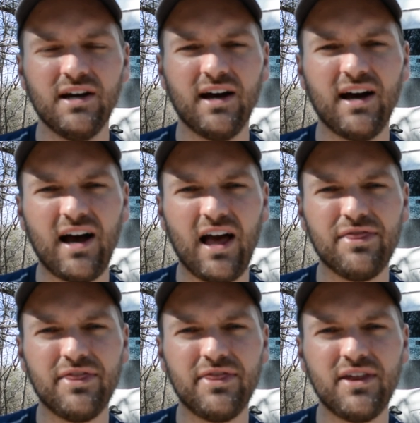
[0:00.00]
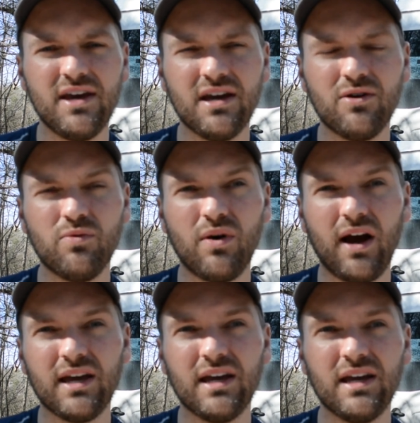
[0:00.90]
I think
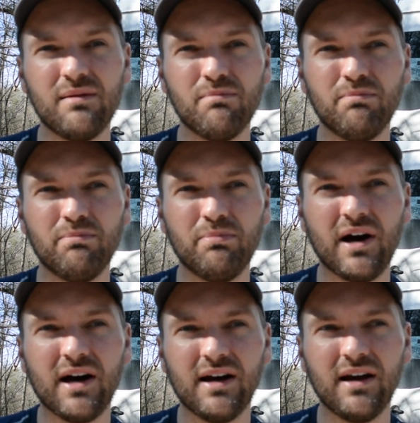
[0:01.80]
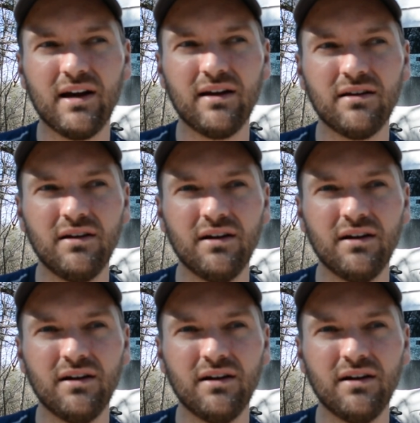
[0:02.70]
I can get by.